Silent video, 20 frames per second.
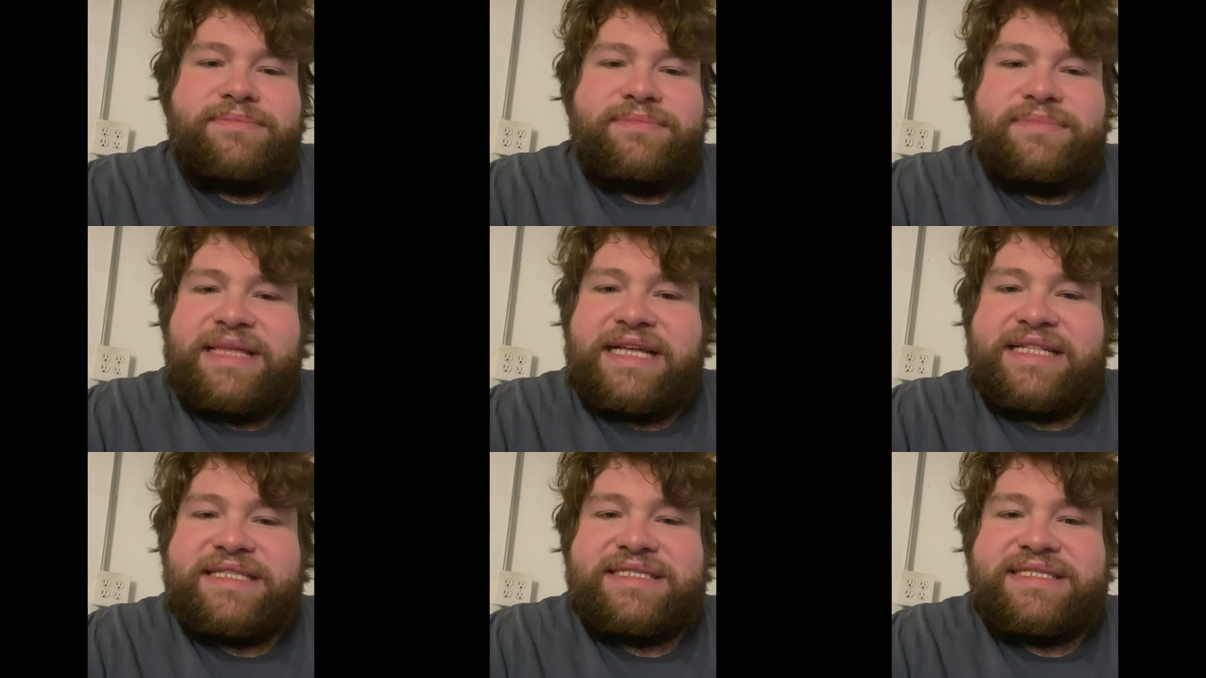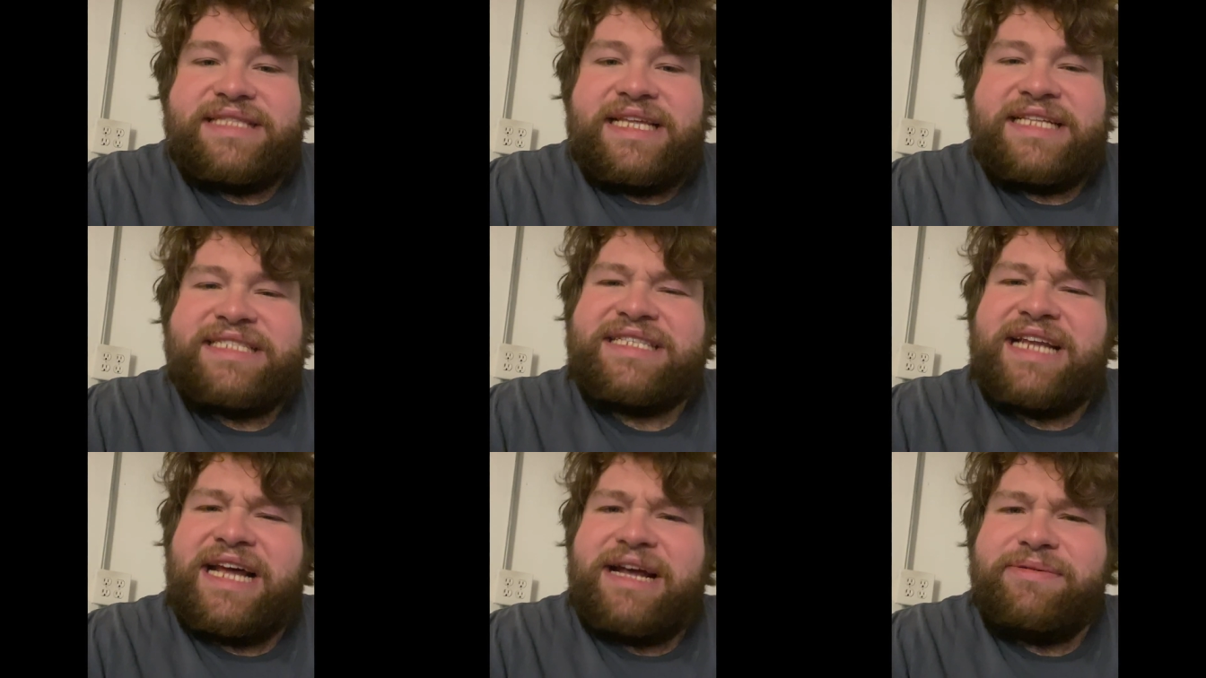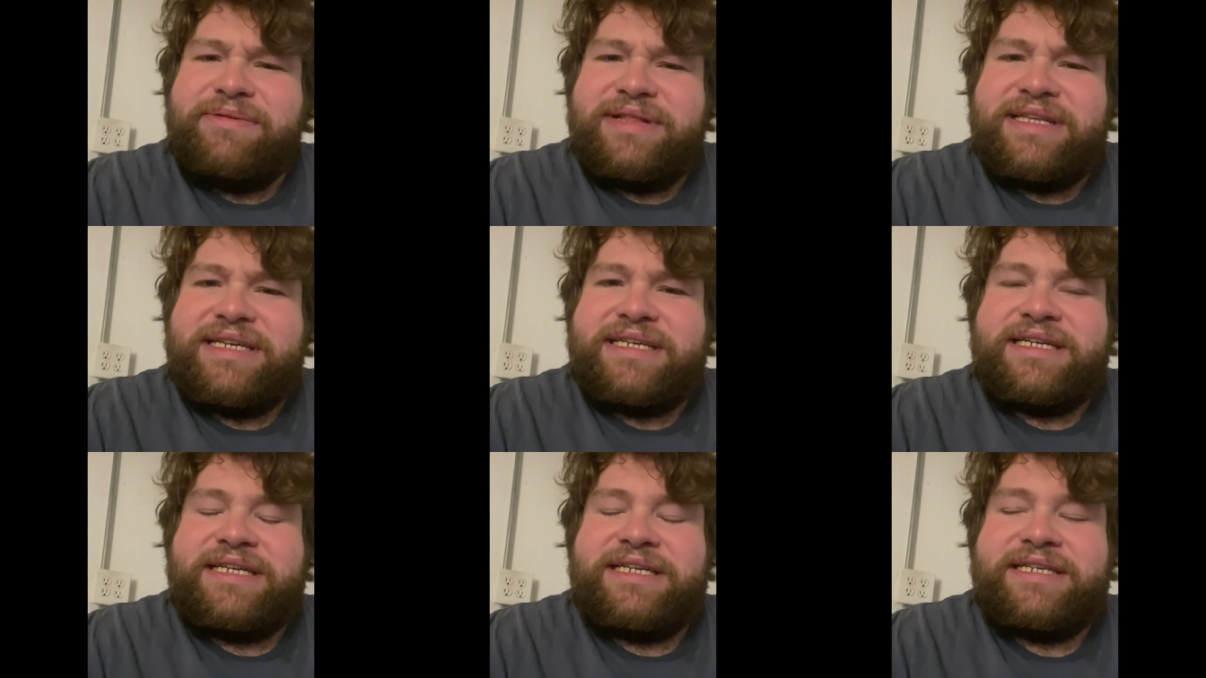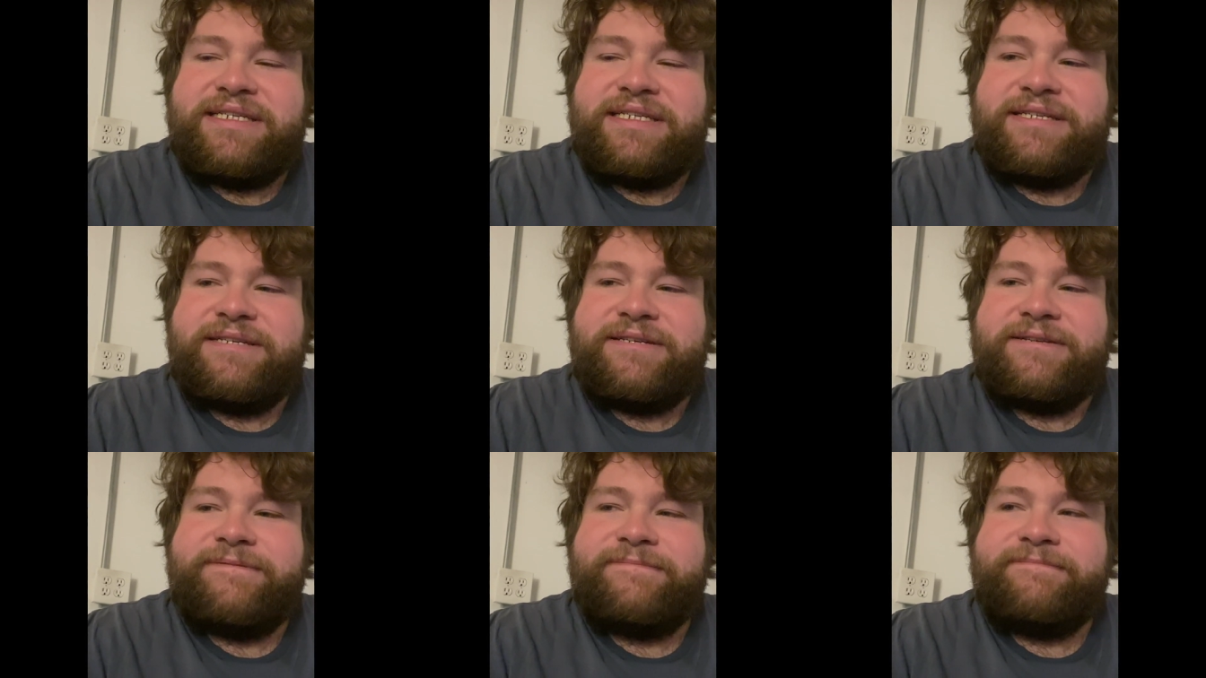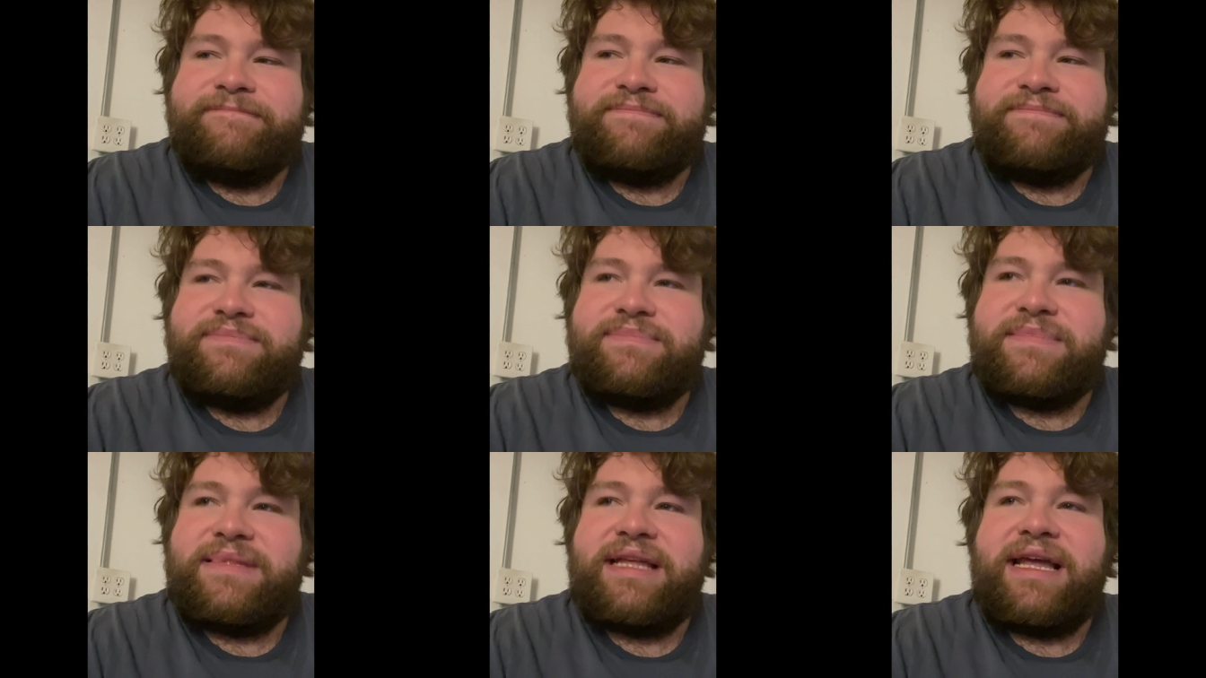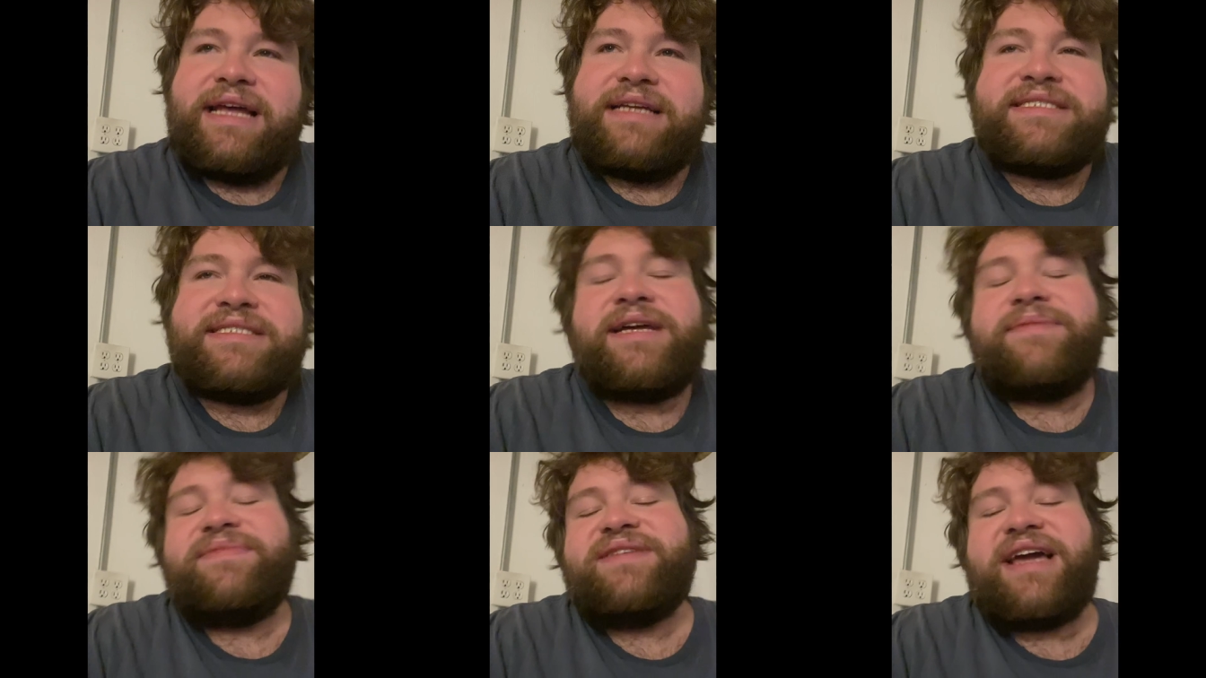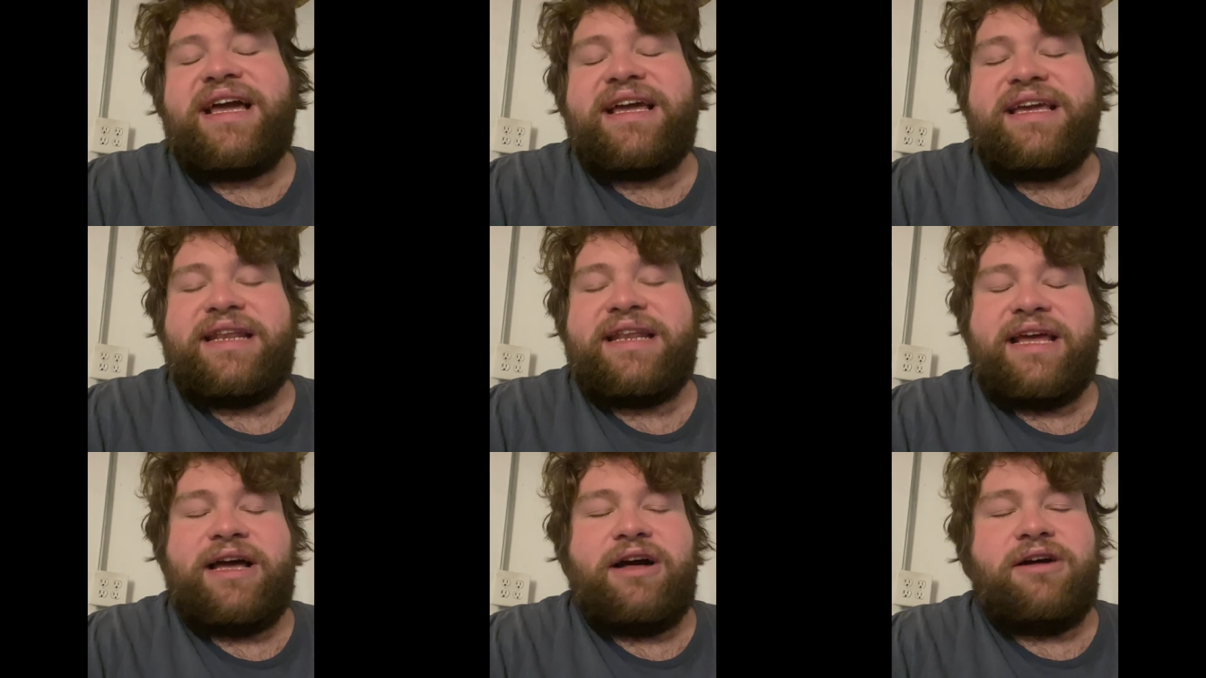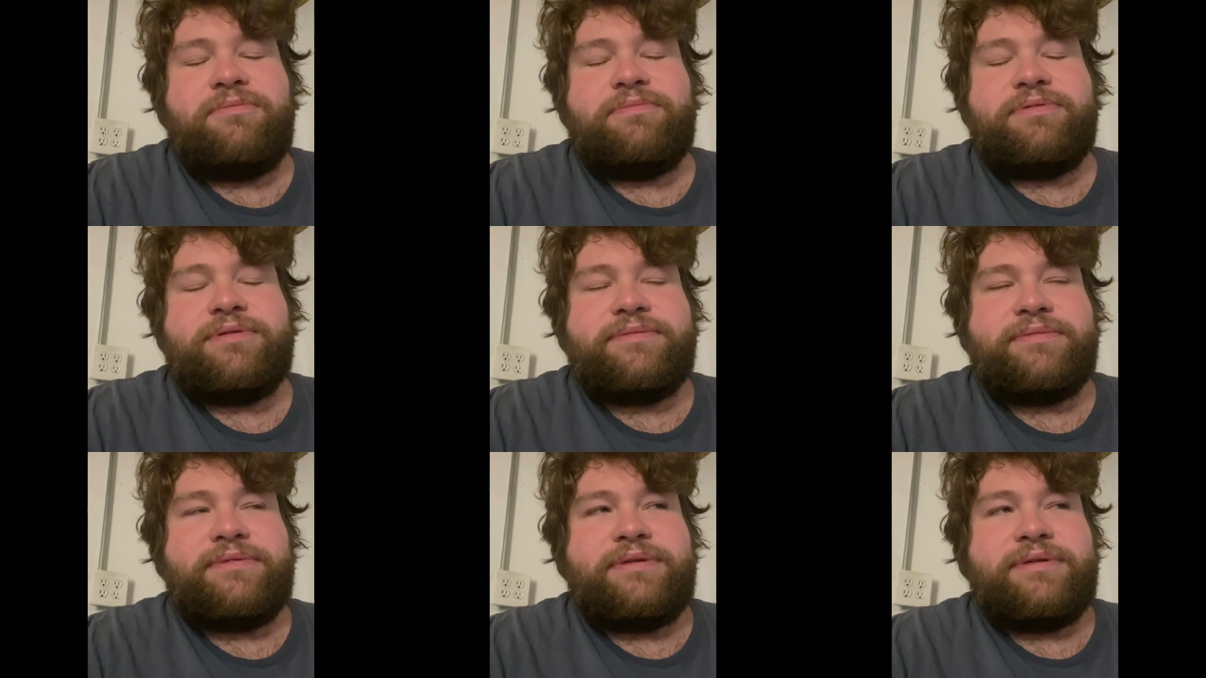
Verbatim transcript: that that's not really something I can help.